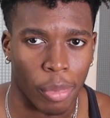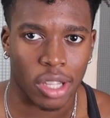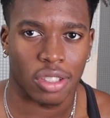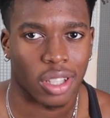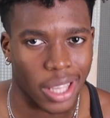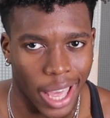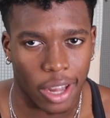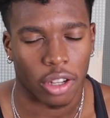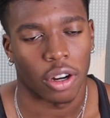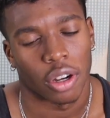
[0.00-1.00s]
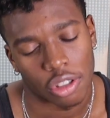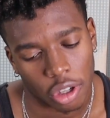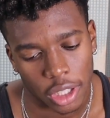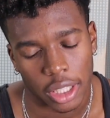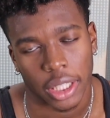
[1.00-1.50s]
basically how the curls
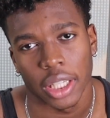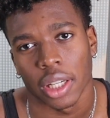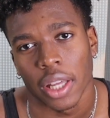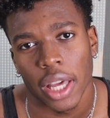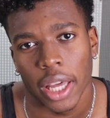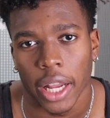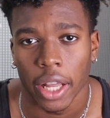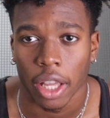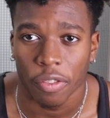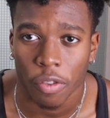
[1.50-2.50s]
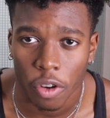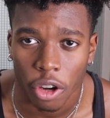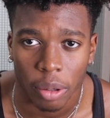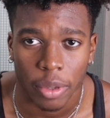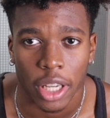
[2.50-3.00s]
are looking, how they
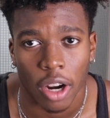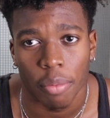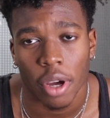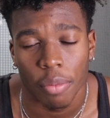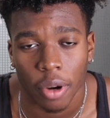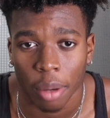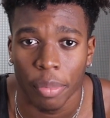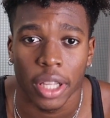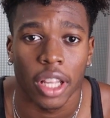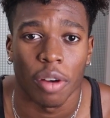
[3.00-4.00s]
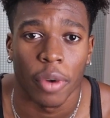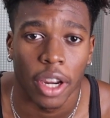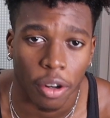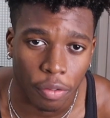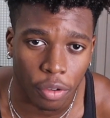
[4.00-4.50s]
form. Y'all remember, I picked out my
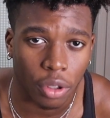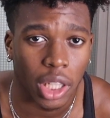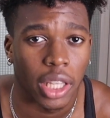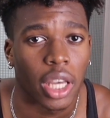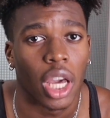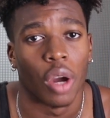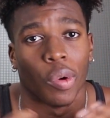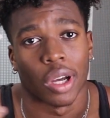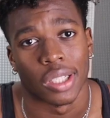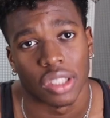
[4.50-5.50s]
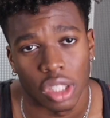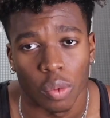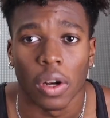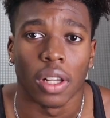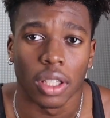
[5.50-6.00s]
hair fully. We're gonna see
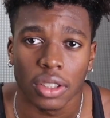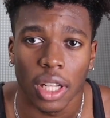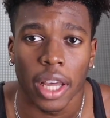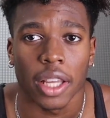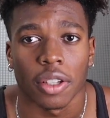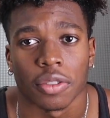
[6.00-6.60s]
what it looks like.